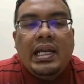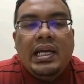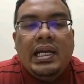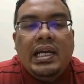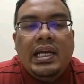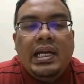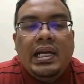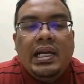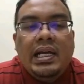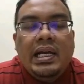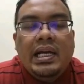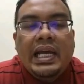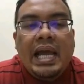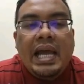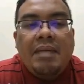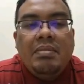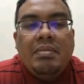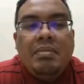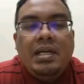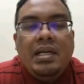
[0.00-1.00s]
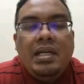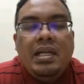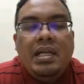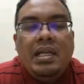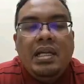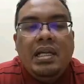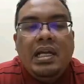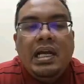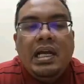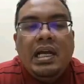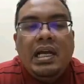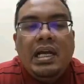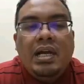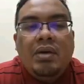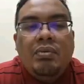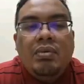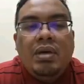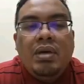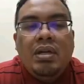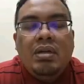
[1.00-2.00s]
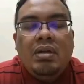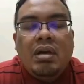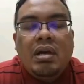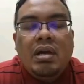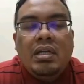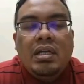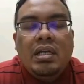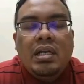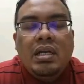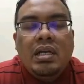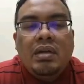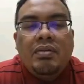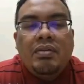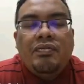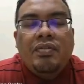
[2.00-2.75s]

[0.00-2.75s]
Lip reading: the camel will not